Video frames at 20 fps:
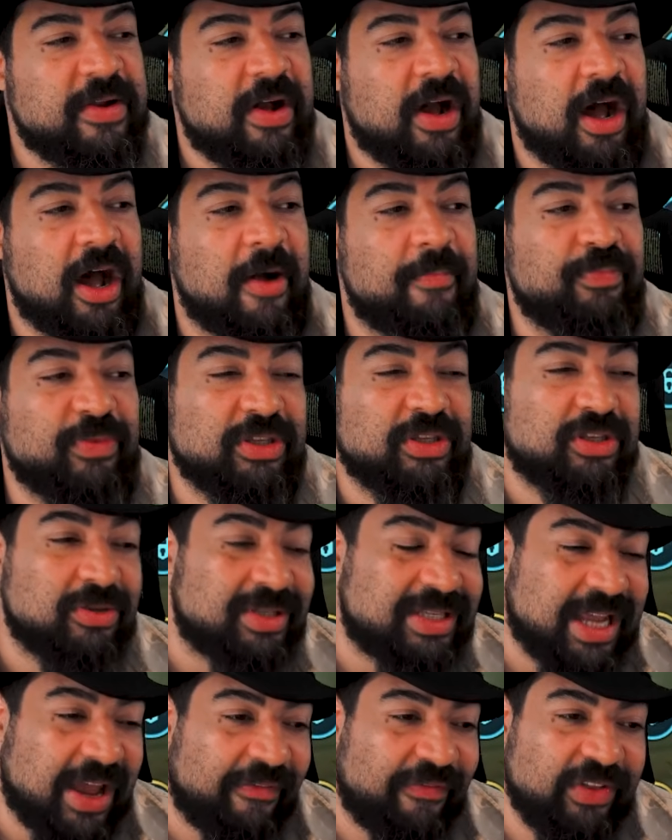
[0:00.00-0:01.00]
Um, and so
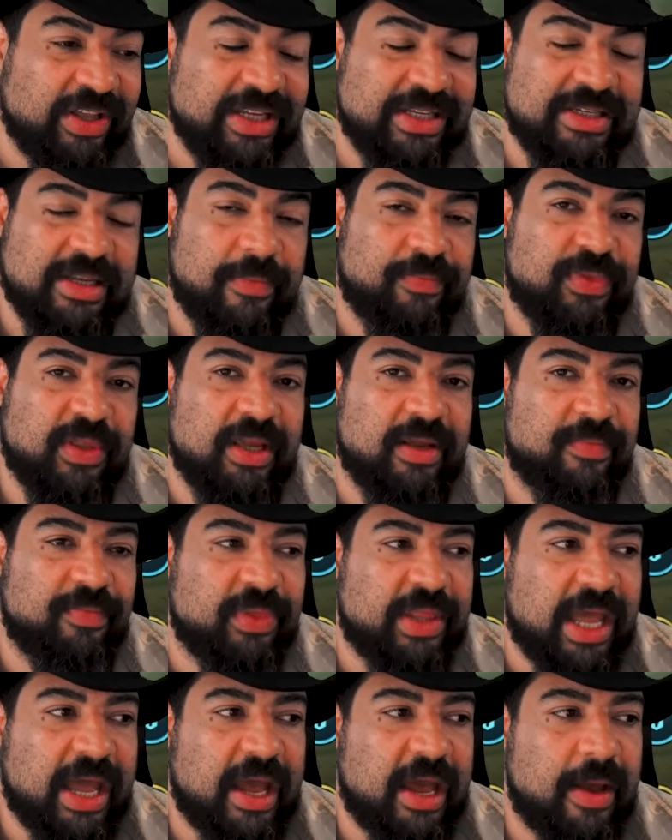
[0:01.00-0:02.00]
definitely something
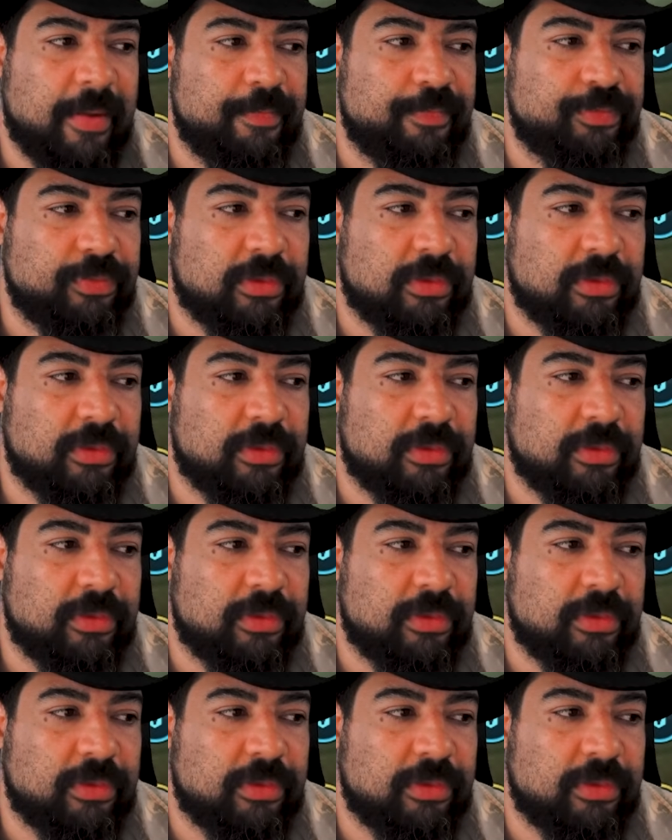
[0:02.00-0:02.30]
that